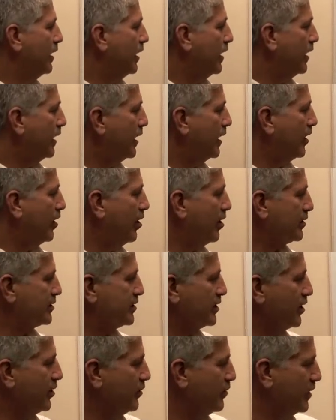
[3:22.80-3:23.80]
Uh,
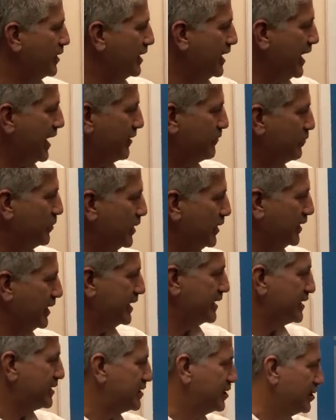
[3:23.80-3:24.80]
also, we have built
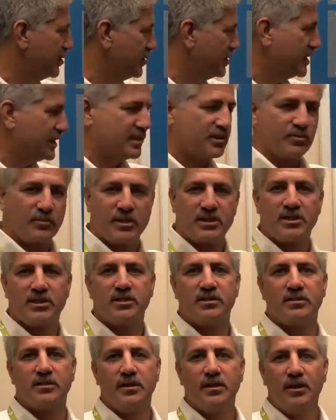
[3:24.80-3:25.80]
into these
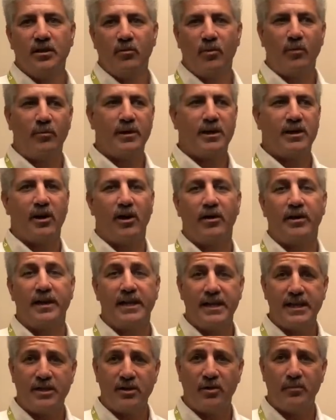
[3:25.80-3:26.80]
switches what we call an
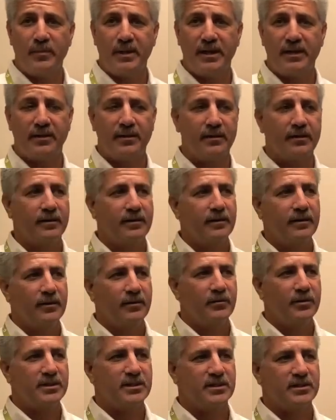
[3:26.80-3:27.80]
eco meter,
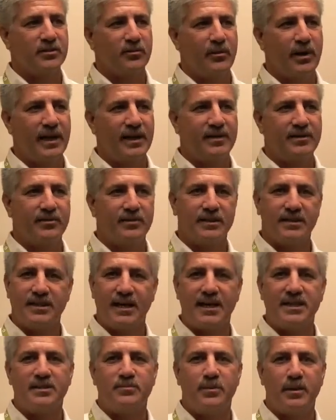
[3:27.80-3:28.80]
which is a way to
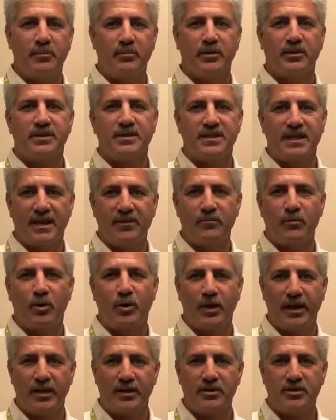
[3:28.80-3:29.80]
entice people to save
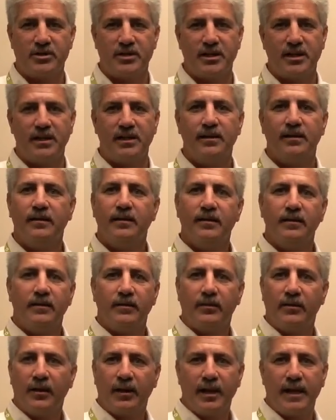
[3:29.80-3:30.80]
more energy.
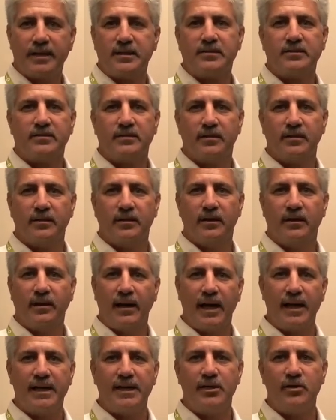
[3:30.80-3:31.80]
The less
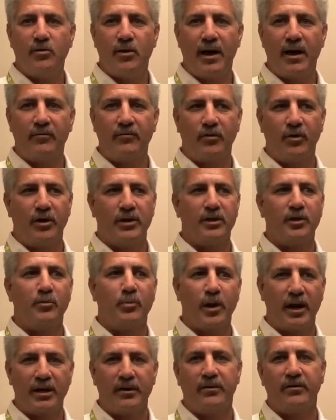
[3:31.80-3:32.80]
lighting you have on, the
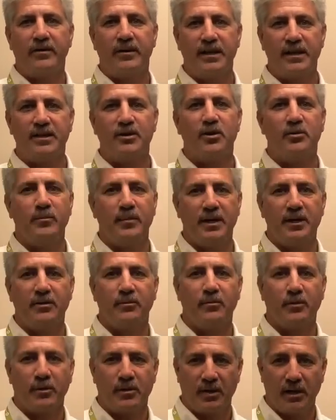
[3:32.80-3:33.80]
brighter the eco meter
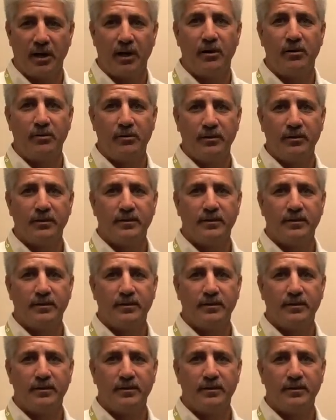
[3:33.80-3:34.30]
will glow.